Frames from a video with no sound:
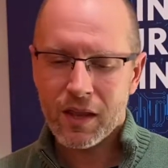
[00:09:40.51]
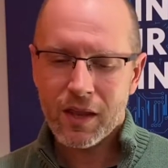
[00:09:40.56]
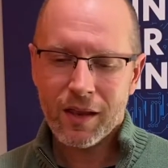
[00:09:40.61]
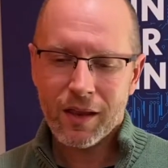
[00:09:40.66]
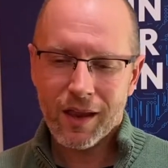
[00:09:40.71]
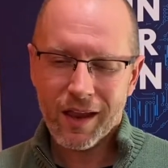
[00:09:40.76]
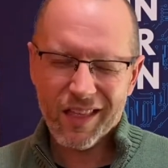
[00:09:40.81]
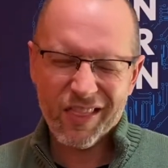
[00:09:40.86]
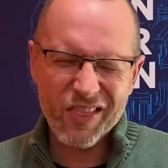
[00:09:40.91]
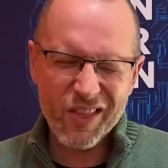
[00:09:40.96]

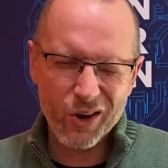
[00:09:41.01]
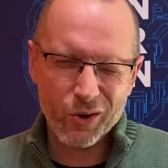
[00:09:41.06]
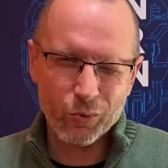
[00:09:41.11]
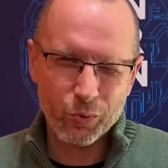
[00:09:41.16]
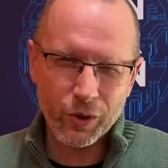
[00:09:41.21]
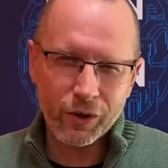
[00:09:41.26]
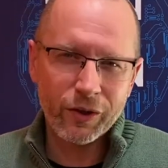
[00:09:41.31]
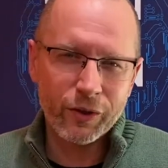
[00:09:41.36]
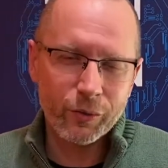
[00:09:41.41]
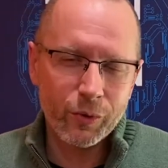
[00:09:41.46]
And they're
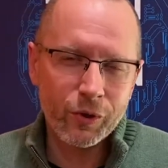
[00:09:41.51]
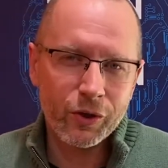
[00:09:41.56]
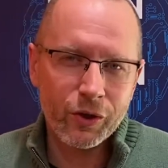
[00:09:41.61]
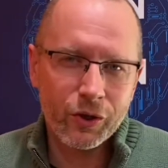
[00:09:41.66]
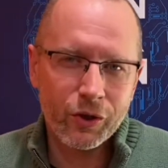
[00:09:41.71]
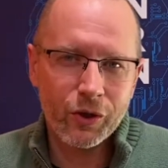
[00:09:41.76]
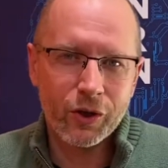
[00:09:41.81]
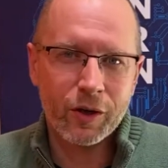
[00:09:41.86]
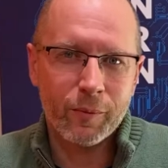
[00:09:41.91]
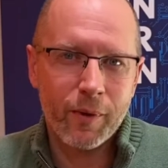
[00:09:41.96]
really, really
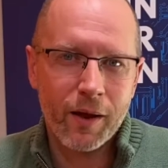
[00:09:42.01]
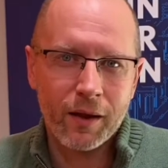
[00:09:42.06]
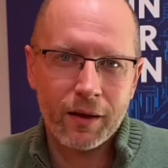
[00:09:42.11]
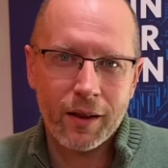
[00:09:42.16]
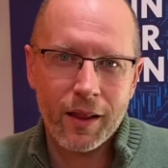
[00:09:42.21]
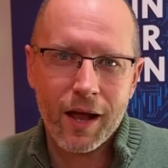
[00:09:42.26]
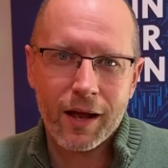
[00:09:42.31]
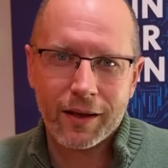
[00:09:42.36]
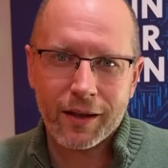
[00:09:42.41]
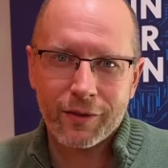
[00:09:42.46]
good about
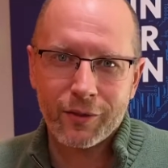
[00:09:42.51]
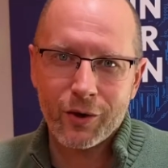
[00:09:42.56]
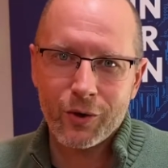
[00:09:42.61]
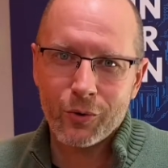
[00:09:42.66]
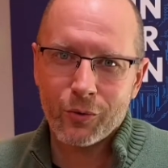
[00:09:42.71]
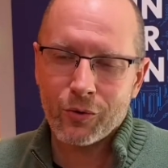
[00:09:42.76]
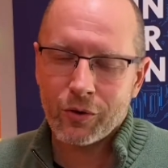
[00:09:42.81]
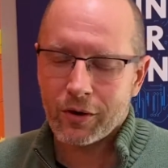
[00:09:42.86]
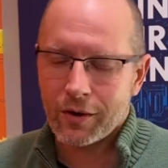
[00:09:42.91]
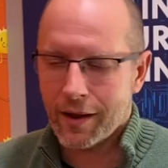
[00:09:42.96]
locking the
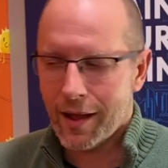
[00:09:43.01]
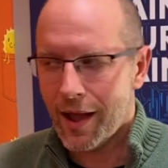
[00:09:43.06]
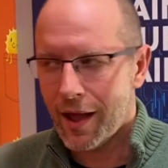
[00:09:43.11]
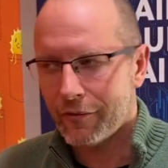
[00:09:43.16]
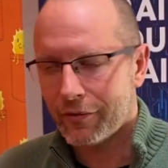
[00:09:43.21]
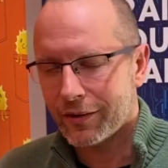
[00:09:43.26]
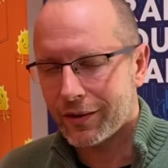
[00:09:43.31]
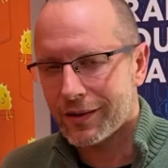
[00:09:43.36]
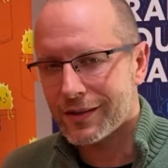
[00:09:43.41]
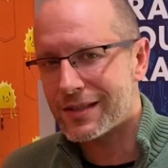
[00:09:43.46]
door and
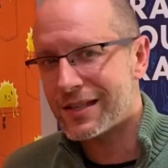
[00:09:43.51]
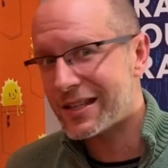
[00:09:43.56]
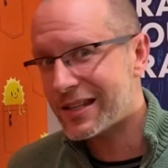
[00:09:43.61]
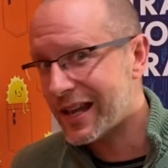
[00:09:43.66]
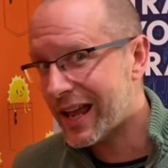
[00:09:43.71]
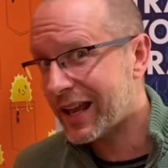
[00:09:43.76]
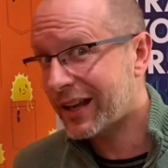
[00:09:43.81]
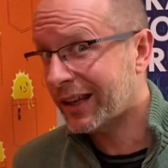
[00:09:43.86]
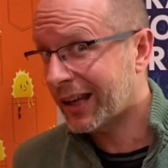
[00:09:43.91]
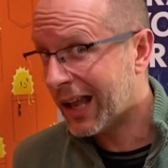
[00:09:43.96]
having it
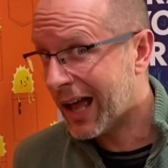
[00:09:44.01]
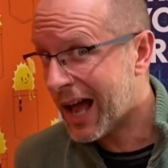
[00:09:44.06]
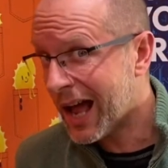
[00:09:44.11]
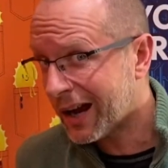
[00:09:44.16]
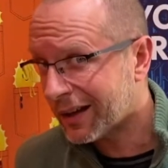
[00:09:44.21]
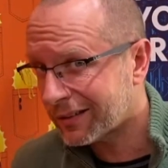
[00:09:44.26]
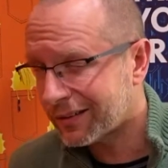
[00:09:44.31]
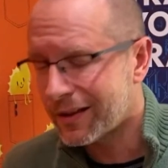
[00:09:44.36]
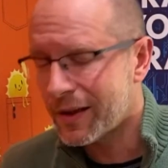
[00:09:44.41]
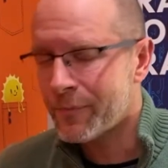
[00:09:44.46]
stay
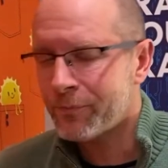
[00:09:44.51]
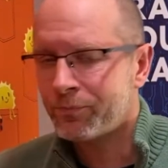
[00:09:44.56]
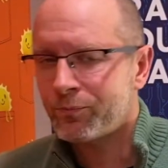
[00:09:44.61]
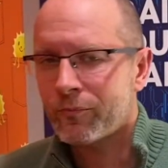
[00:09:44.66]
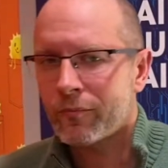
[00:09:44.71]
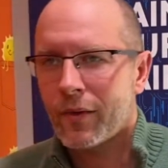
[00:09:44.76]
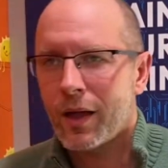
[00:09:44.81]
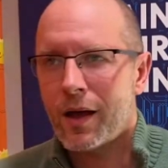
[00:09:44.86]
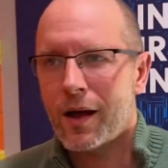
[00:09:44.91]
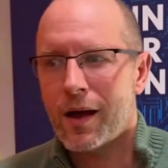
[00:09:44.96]
locked.
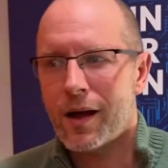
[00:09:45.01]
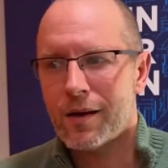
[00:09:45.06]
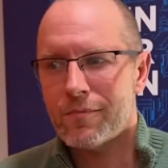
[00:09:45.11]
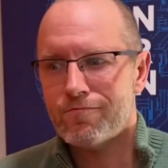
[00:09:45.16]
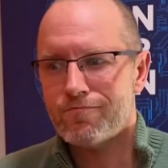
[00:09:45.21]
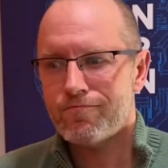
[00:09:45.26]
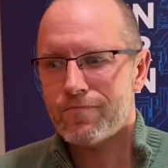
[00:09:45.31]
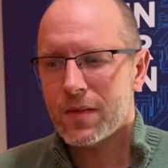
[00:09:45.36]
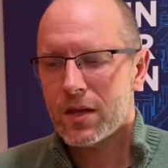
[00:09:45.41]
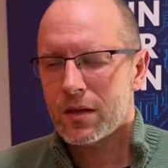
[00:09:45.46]

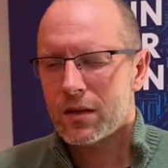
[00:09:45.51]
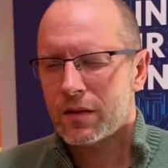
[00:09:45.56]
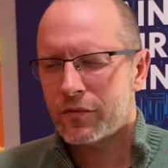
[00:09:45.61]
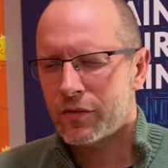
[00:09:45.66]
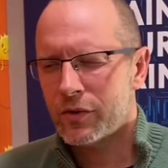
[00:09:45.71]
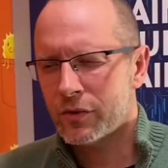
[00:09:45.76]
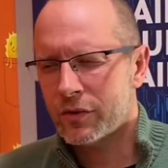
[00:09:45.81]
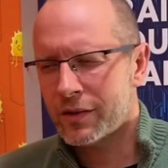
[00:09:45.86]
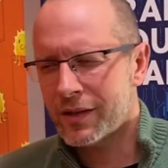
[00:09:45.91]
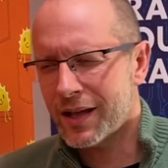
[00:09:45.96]
If
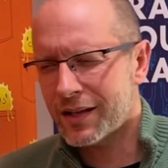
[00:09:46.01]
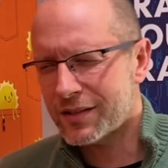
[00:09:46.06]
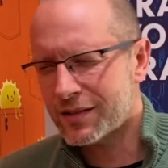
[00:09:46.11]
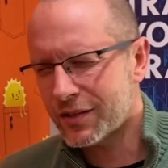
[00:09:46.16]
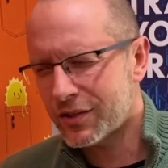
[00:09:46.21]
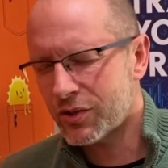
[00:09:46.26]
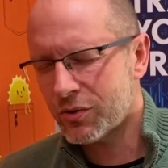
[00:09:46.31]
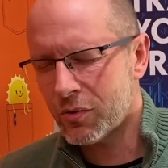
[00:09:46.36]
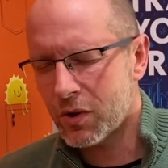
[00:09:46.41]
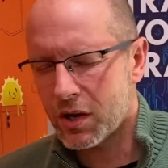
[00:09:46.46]
you're in that
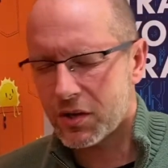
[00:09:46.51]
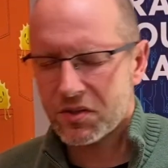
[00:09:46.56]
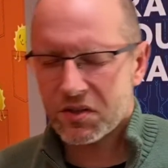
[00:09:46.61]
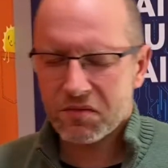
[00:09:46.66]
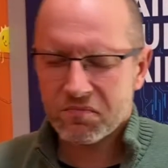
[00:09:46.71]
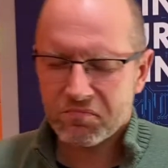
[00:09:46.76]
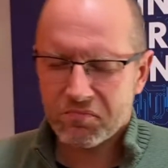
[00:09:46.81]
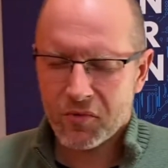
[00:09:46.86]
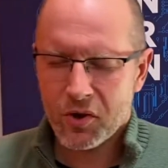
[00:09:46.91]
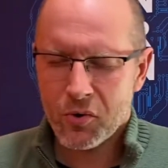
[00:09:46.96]

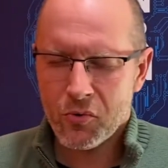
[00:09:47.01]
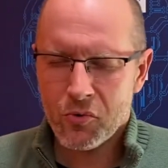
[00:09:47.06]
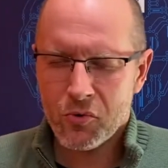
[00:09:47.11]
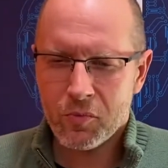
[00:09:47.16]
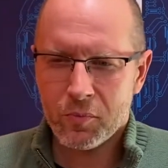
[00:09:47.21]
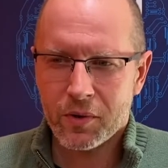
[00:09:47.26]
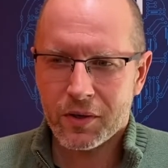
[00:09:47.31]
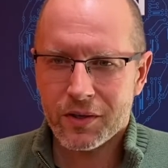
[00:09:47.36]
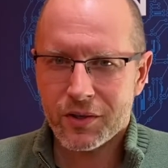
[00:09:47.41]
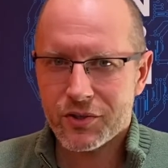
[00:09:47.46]
situation, cool,
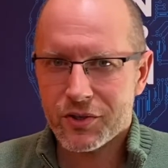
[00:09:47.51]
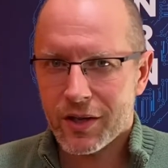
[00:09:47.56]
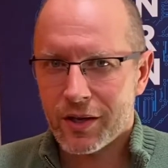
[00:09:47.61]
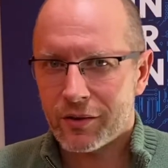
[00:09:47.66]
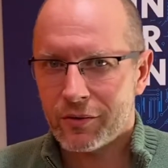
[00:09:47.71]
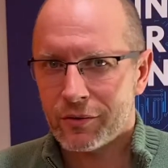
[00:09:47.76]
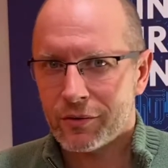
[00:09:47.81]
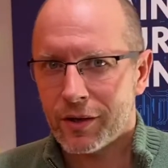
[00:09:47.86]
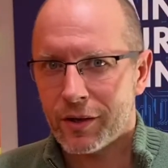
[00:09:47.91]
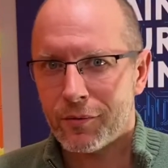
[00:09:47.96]
but in
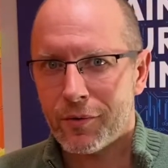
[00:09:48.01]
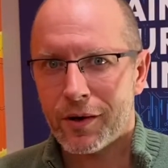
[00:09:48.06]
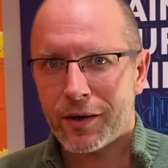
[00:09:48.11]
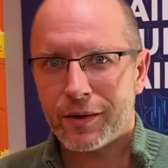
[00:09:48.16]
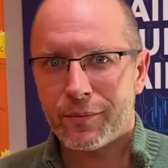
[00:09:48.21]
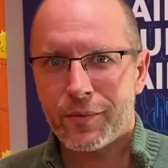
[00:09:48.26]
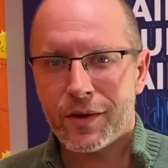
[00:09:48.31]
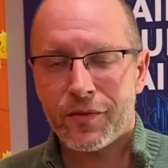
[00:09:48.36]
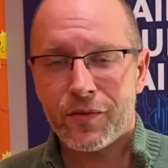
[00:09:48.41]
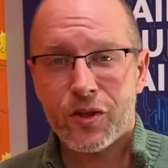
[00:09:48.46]
general, I'd
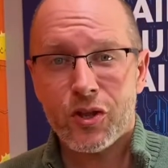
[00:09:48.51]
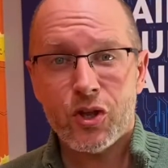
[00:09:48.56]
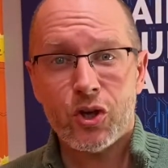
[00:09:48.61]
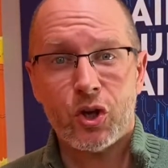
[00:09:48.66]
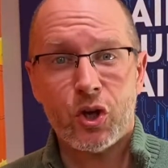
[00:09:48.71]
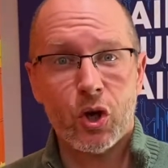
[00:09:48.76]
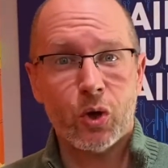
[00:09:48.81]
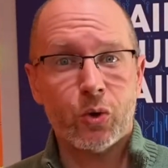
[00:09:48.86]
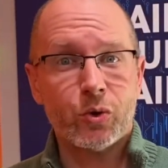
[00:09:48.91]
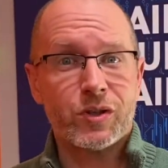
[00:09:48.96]
recommend that you
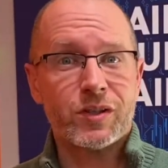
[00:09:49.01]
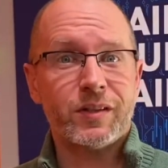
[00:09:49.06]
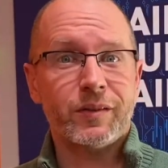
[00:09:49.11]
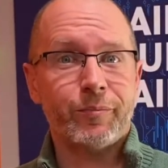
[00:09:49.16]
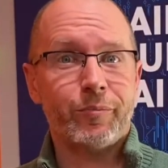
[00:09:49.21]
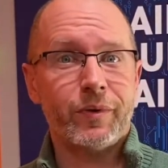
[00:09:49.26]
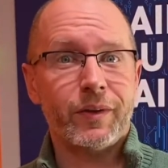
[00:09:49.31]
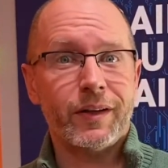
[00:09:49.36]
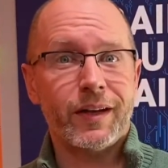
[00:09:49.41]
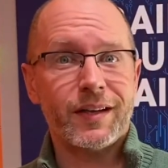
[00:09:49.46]
go
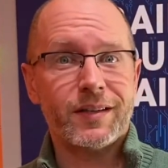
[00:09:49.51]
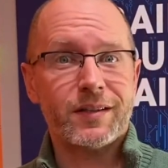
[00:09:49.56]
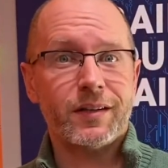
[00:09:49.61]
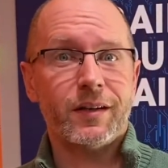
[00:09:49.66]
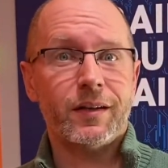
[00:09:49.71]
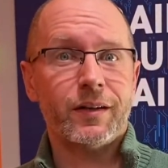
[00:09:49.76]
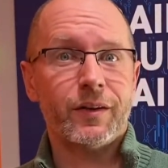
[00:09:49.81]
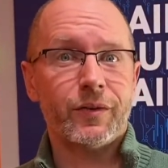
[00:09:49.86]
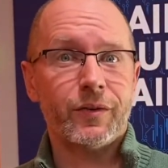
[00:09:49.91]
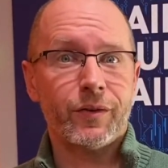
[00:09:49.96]
someplace
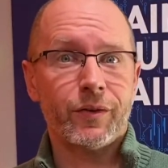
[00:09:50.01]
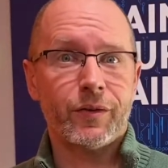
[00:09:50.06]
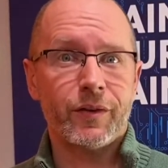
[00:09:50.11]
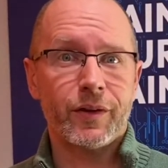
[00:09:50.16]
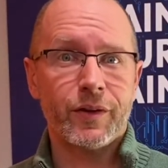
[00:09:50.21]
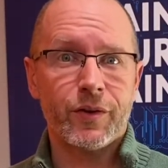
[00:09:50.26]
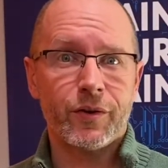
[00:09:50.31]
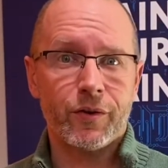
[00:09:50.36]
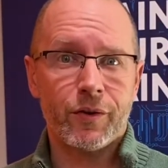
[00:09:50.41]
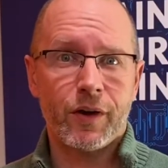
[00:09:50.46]
other
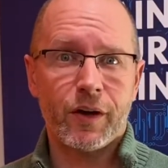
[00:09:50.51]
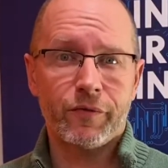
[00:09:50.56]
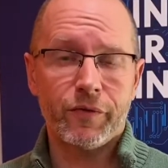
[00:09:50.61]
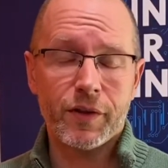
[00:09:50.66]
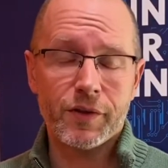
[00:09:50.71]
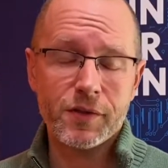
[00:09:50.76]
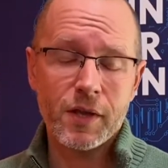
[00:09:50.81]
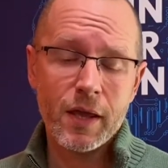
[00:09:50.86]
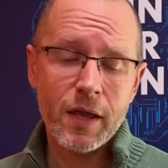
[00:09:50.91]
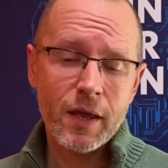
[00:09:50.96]
than your
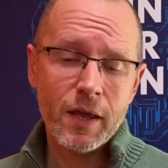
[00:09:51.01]
office.